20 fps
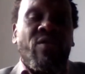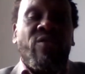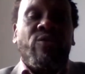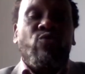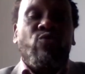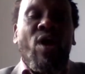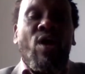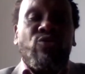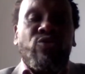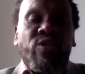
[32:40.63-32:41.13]
The
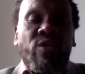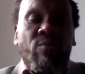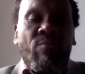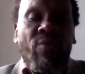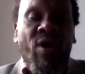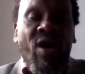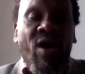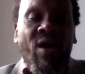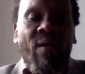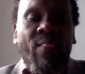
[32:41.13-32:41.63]
trial
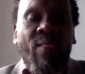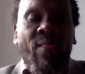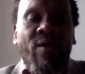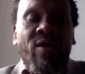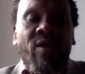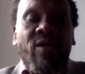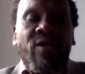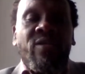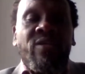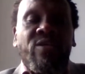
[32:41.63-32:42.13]
chamber,
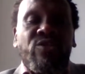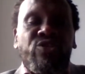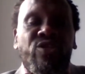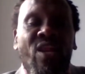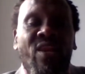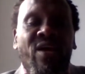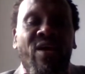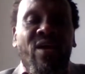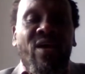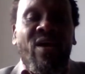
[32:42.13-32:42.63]

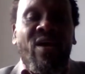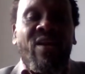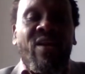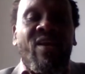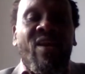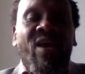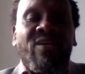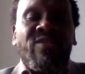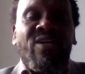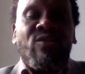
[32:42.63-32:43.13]
initially
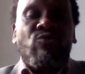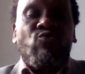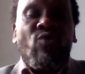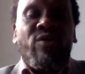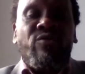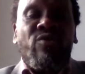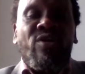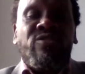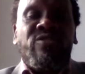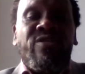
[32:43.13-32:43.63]
reluctant to
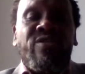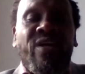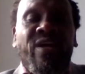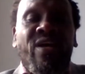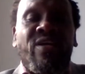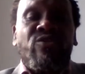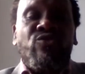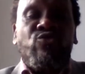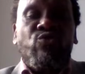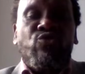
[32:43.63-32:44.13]
address
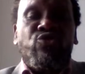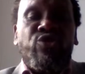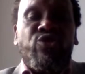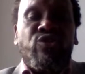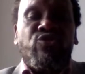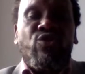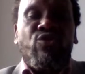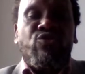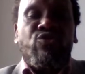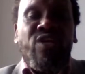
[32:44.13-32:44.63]
second
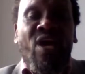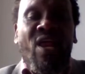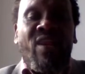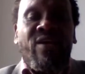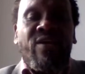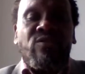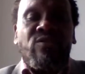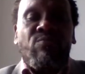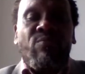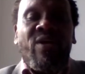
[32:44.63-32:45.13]
jurisdictional
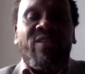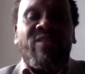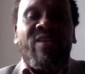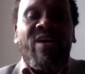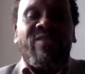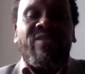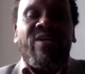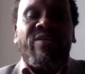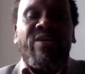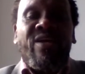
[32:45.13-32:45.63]
challenge, but
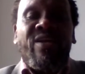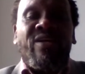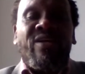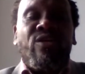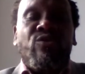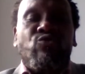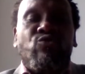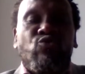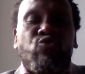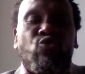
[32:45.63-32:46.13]
later
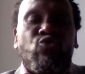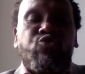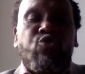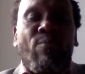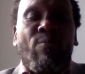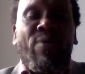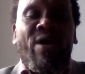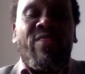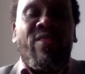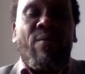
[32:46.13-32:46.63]
directed to do
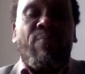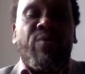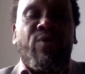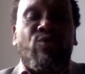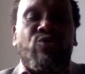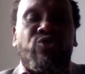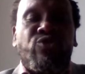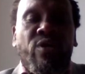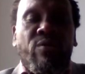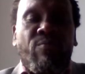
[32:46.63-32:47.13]
so by the
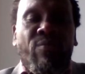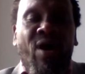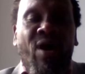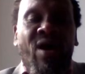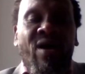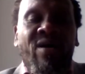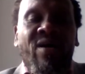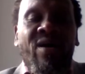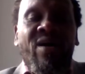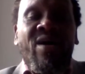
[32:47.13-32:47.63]
appeal
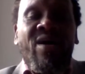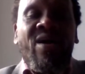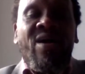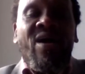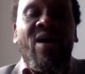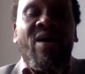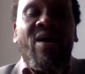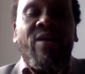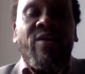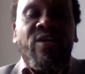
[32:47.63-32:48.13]
chamber,
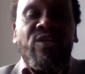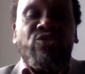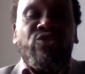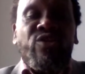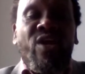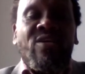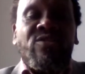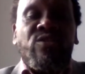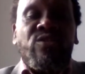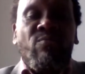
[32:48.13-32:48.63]

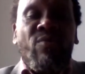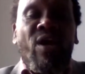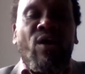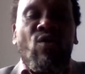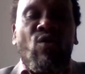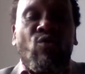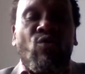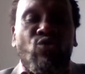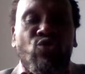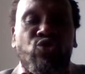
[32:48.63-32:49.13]
reached a similar
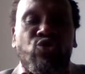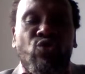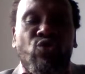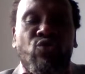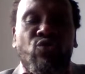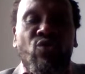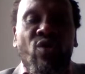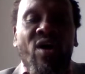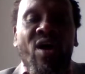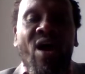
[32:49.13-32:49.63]

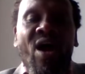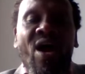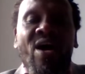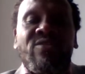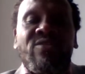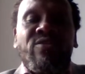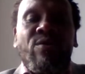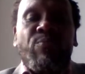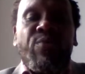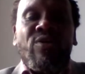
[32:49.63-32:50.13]
conclusion
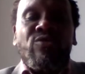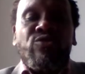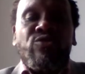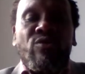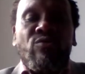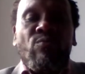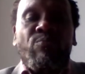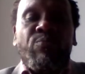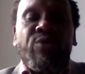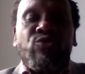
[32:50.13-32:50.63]
as the
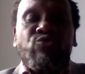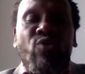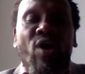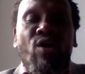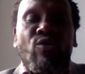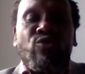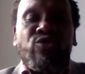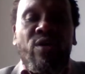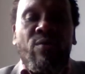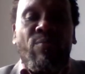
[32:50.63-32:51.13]

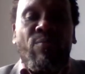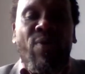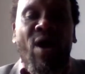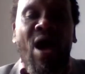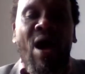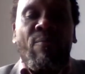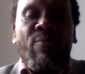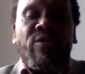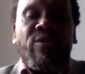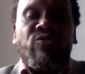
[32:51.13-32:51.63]
pretrial
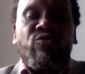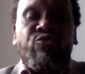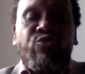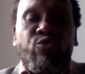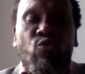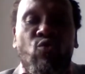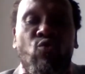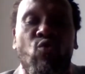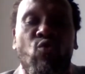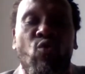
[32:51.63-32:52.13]
chamber, albeit
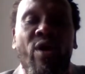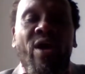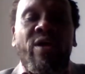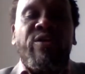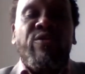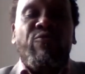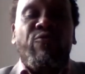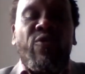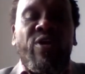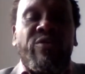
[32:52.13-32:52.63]
through a
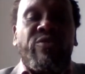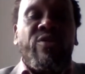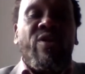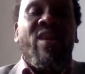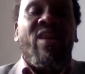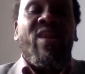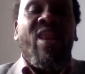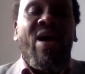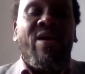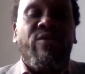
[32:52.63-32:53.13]

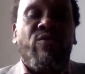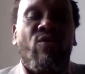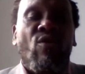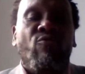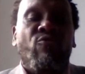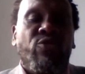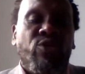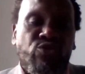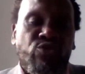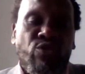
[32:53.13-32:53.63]
different line
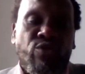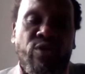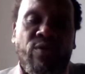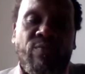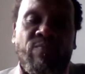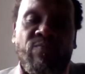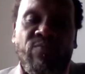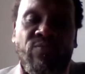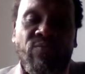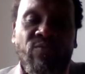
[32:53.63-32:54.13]
of
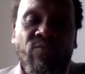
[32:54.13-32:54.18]
reasoning.